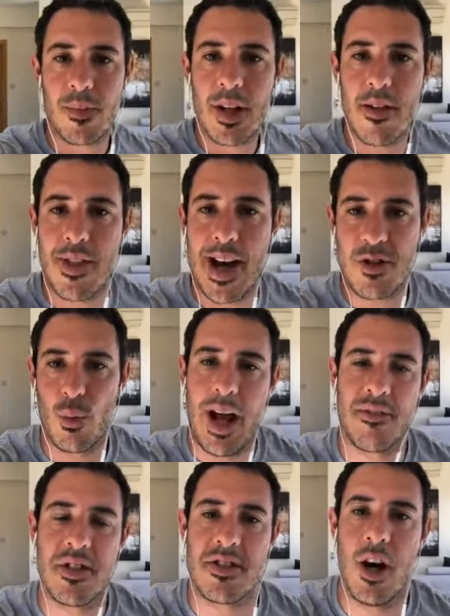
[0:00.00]
That's what we have
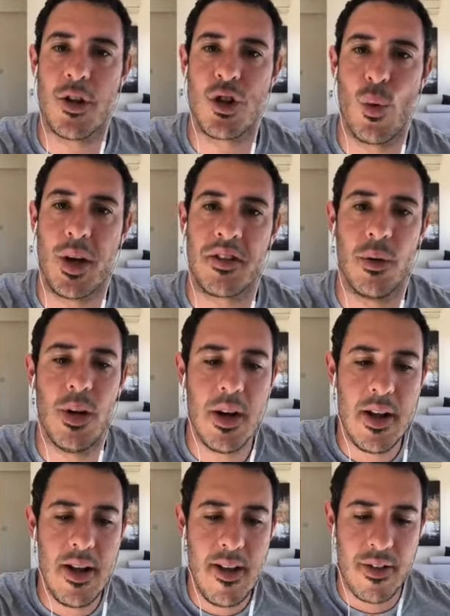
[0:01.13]
to start doing. So
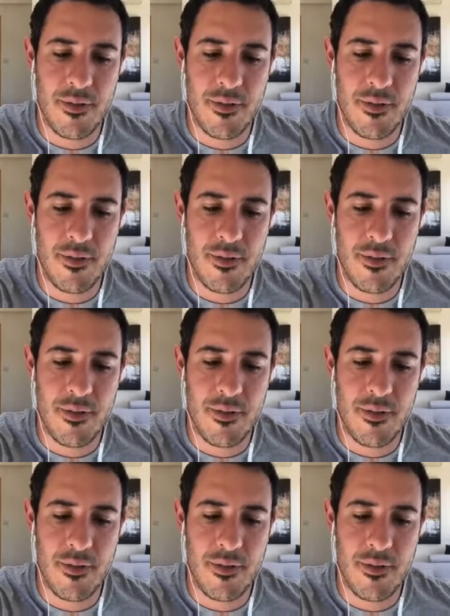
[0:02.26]
the